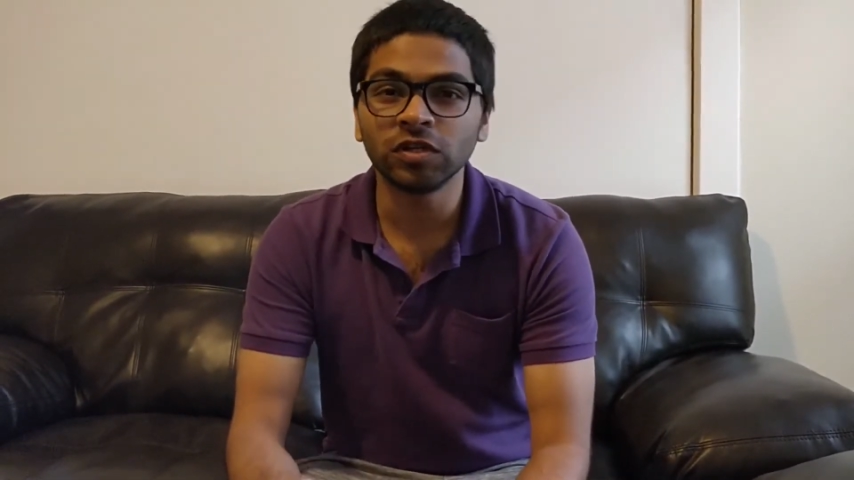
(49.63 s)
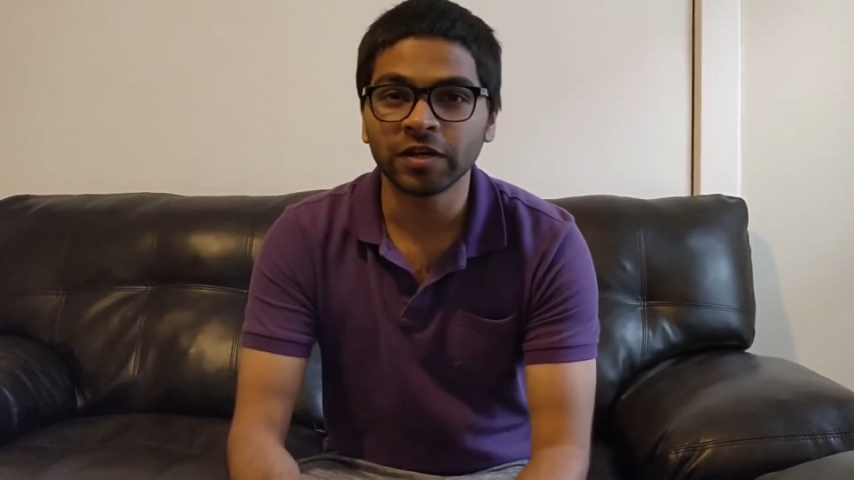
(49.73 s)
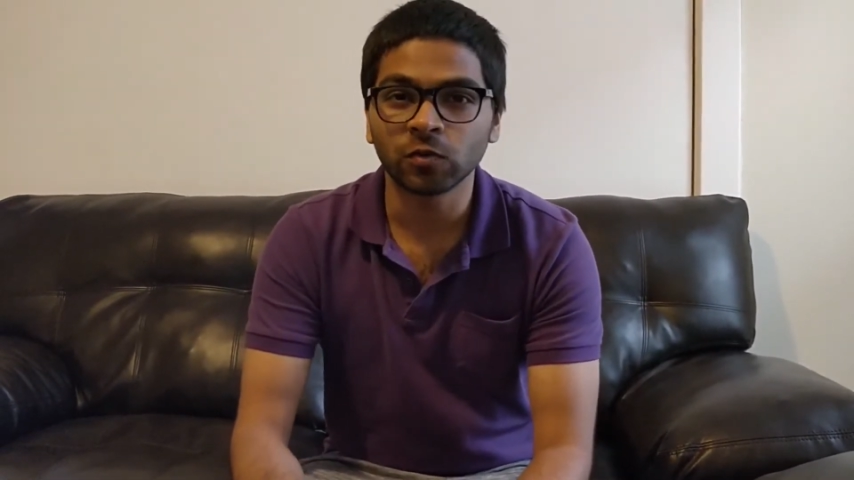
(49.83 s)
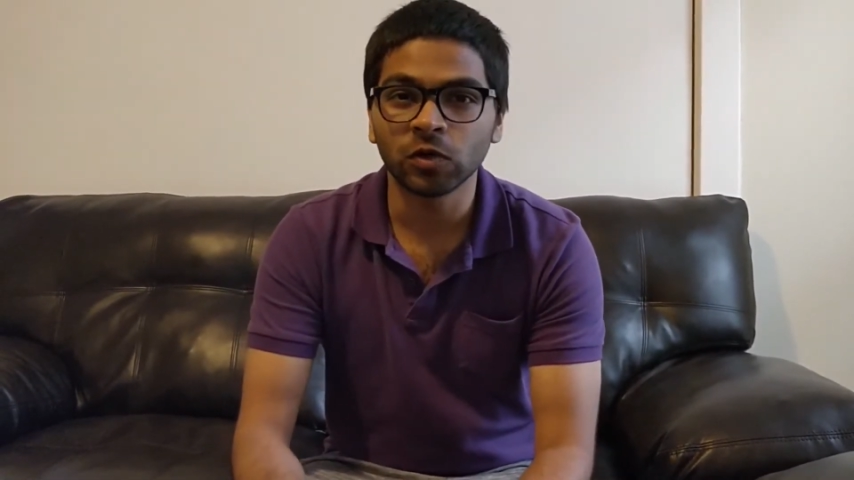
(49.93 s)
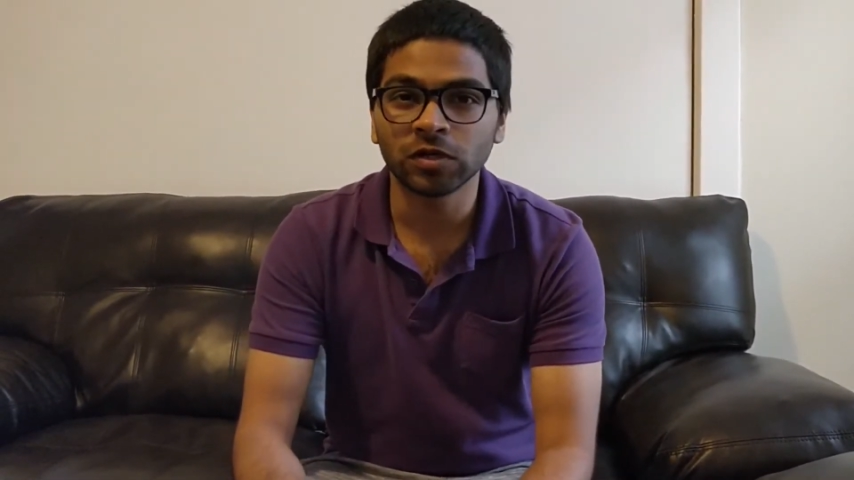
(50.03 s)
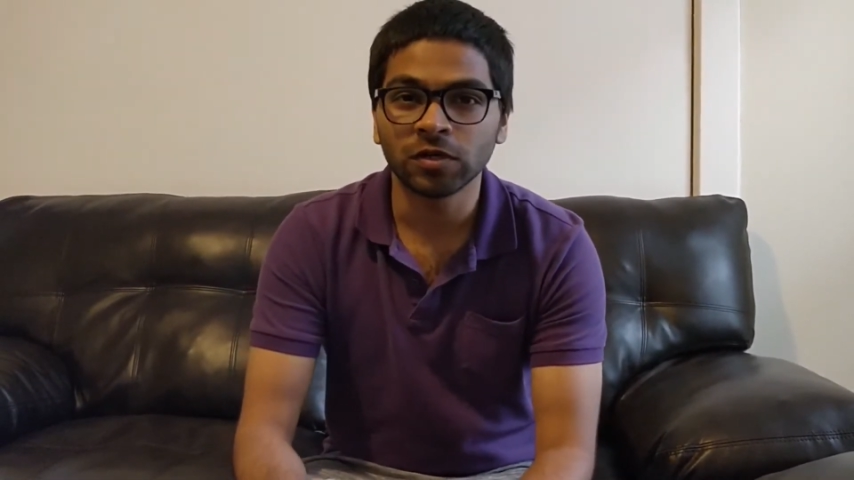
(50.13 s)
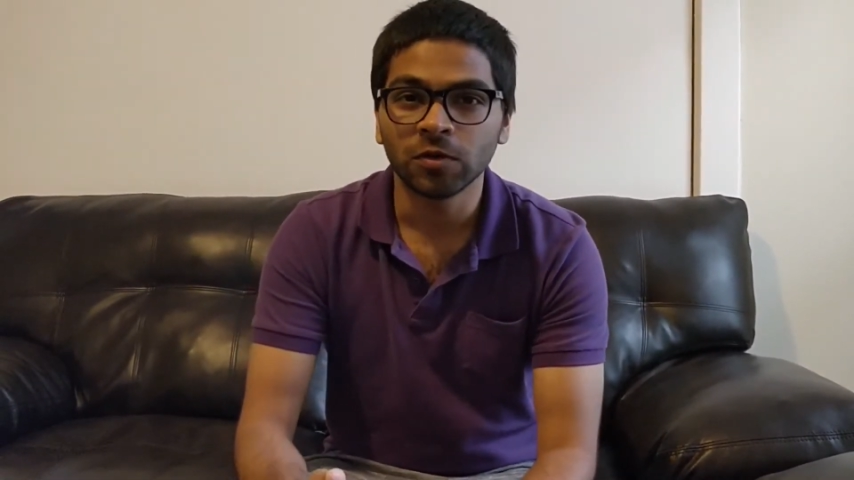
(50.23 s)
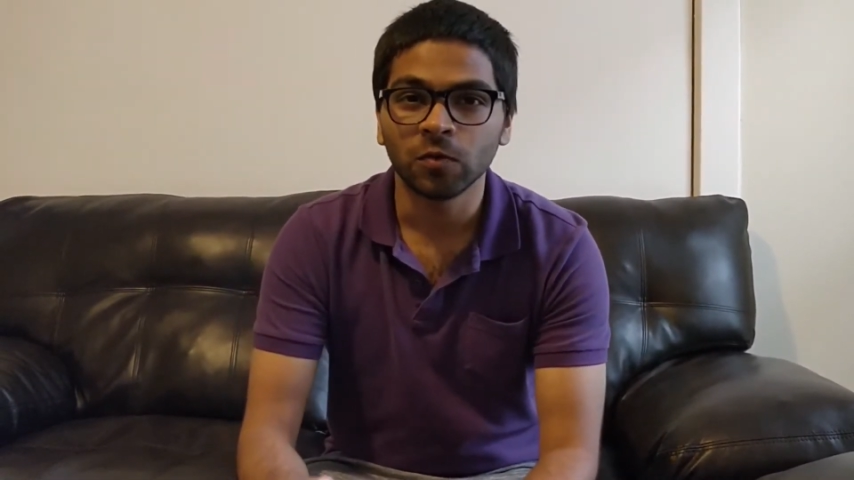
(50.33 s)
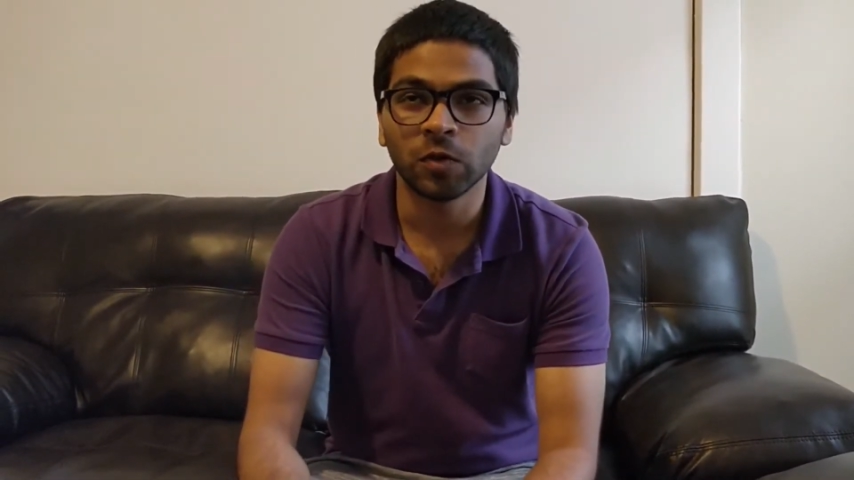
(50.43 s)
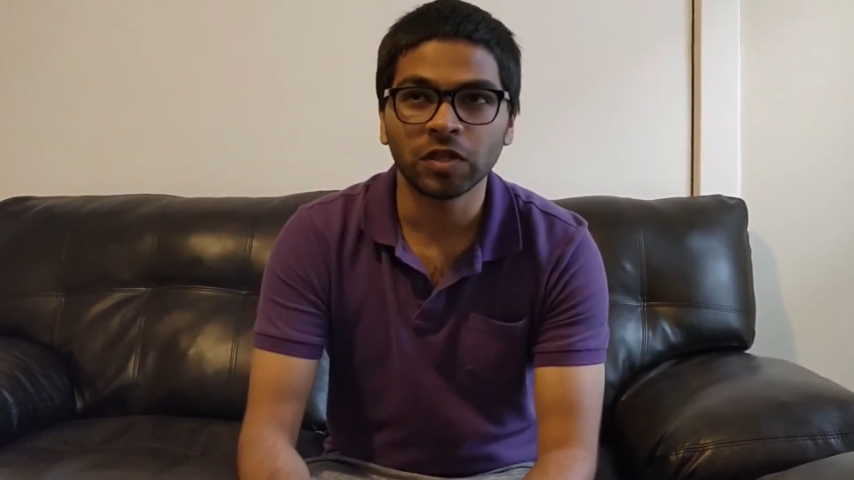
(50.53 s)
network
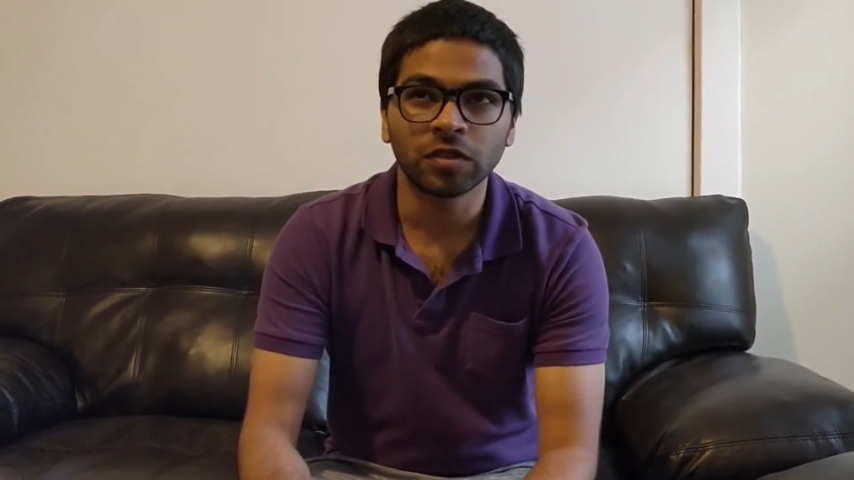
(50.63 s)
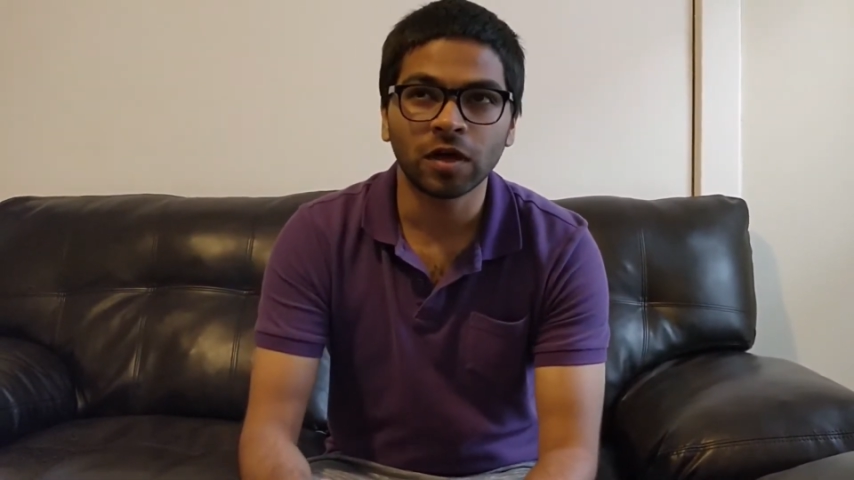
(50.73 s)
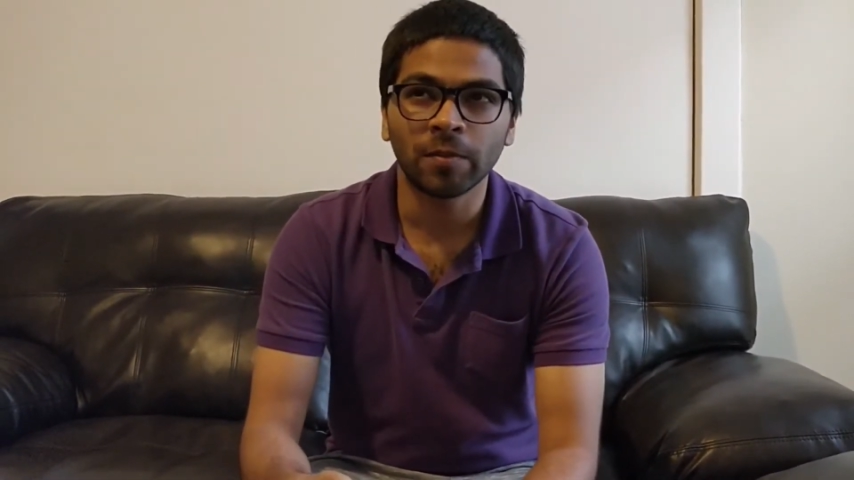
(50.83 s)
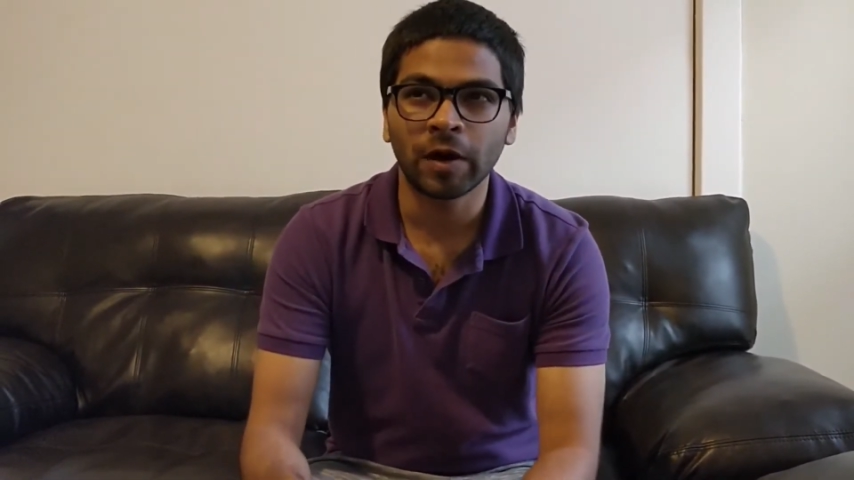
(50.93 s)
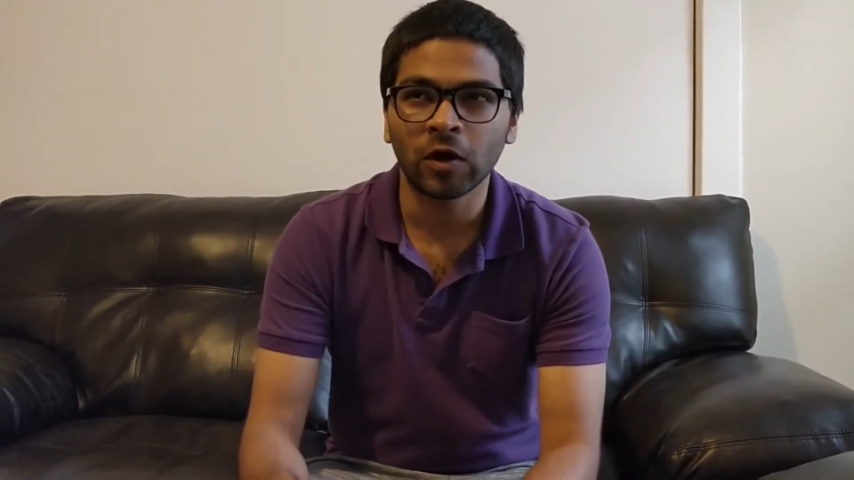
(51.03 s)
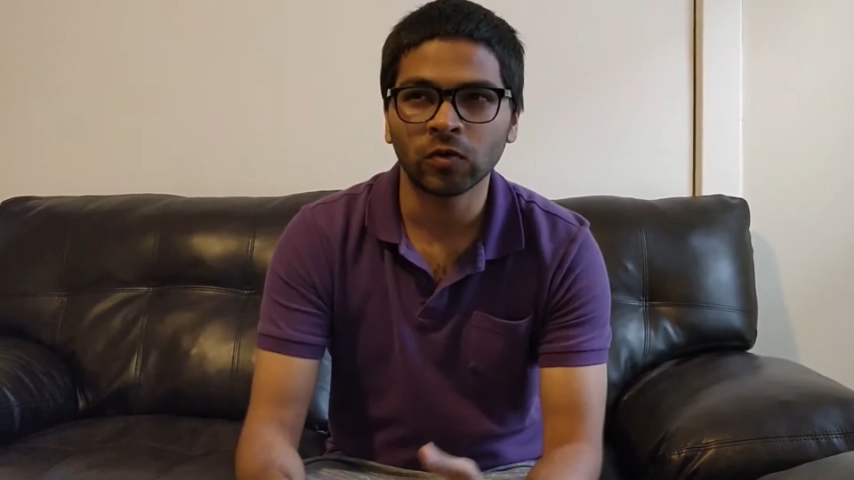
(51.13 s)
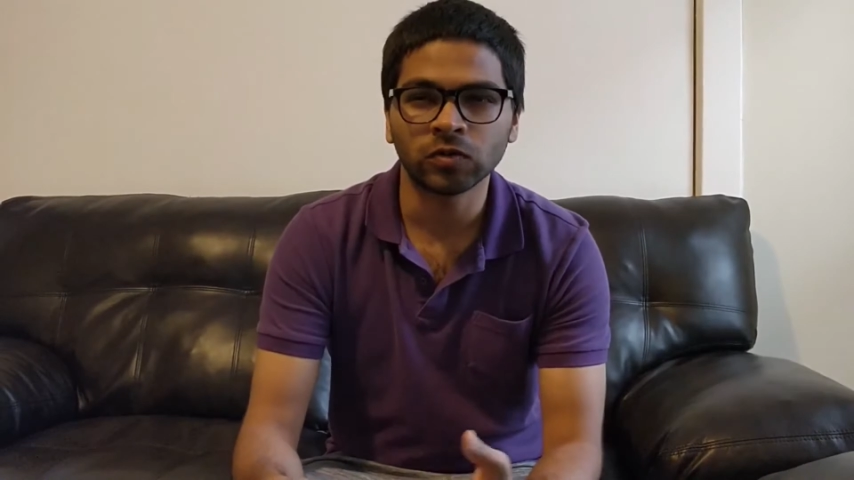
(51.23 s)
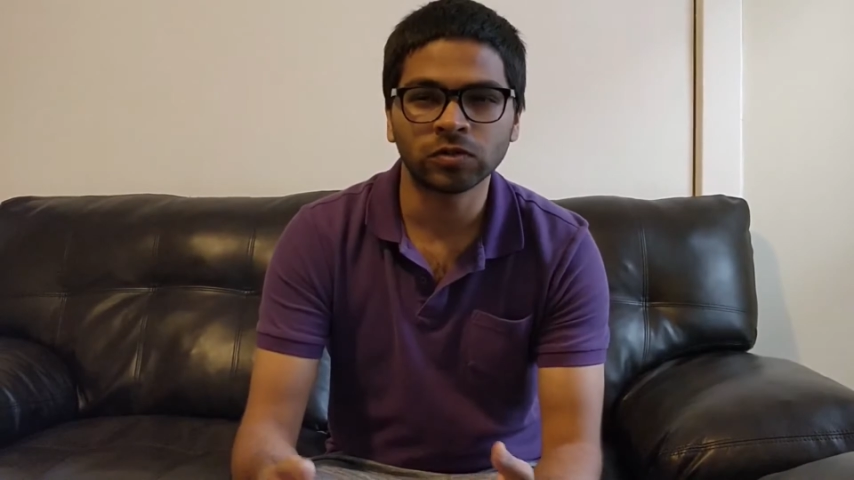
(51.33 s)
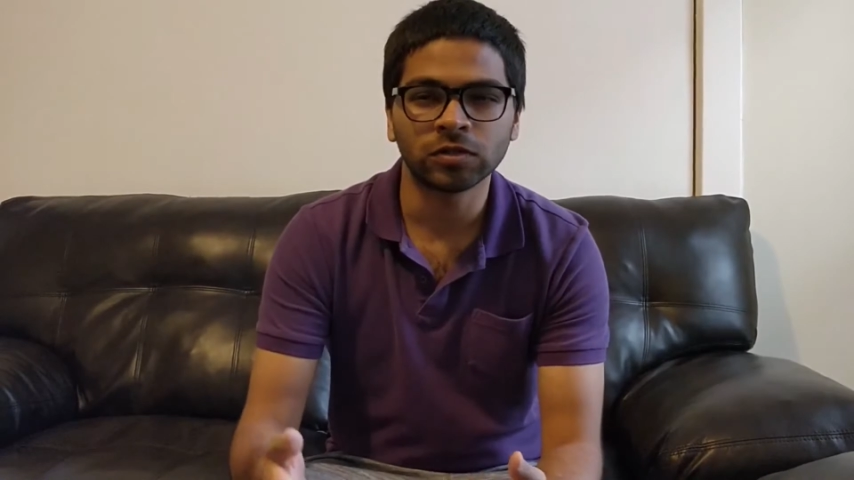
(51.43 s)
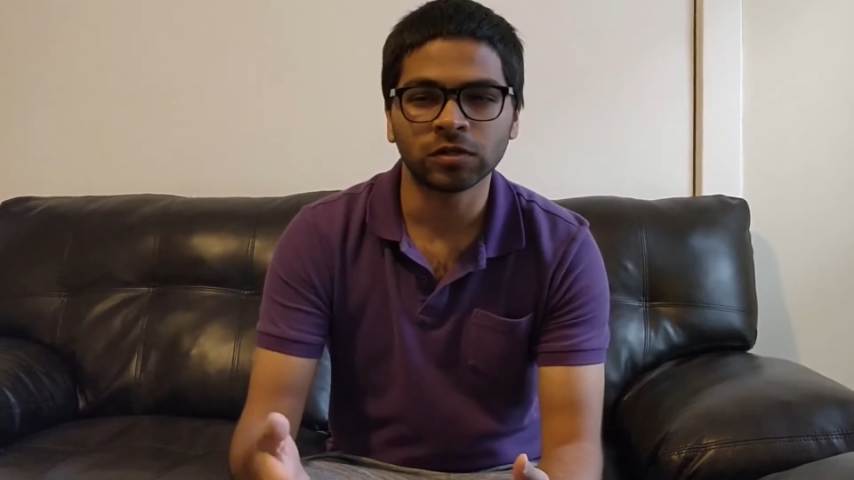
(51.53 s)
with about